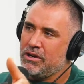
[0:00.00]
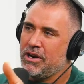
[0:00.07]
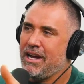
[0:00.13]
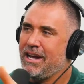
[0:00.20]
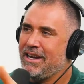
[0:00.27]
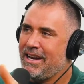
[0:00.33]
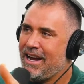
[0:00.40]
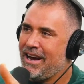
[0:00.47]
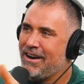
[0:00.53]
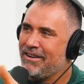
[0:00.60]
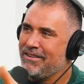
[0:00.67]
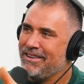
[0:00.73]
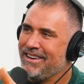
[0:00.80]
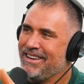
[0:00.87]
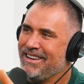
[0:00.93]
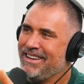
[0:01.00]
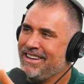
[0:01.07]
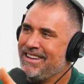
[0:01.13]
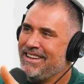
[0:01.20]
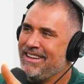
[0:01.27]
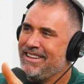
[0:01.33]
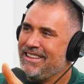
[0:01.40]
your hand out,
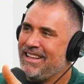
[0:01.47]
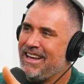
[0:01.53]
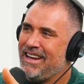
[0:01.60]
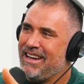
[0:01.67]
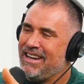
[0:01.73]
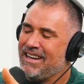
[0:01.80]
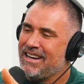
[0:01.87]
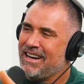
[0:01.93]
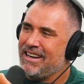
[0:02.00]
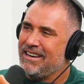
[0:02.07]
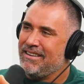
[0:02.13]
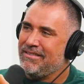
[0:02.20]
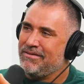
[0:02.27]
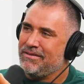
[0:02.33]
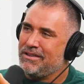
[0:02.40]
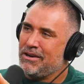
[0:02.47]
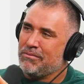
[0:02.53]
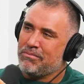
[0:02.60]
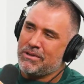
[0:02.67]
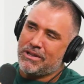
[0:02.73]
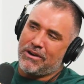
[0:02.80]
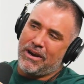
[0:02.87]
they kind of
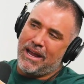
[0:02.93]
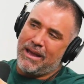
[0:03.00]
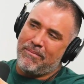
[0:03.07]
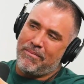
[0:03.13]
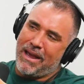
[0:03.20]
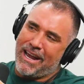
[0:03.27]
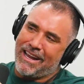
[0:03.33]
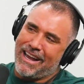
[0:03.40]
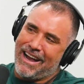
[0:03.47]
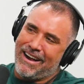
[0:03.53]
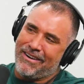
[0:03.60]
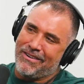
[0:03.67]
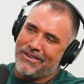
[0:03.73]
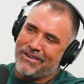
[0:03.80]
don't put their hand back out,